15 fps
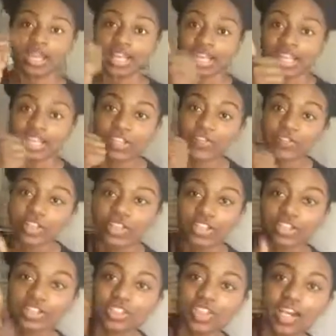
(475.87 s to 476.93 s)
like this
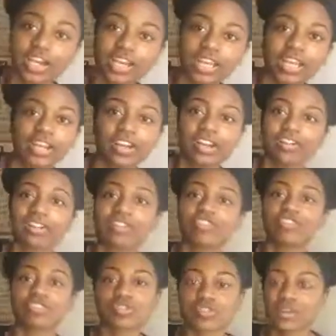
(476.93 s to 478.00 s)
video so y'all can hear
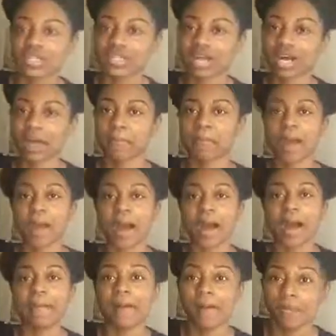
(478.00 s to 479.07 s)
another story time
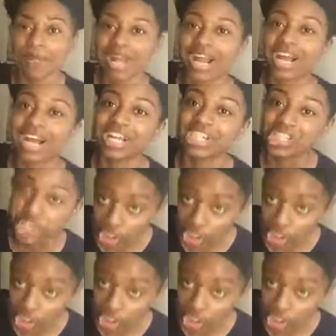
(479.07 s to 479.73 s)
about when I got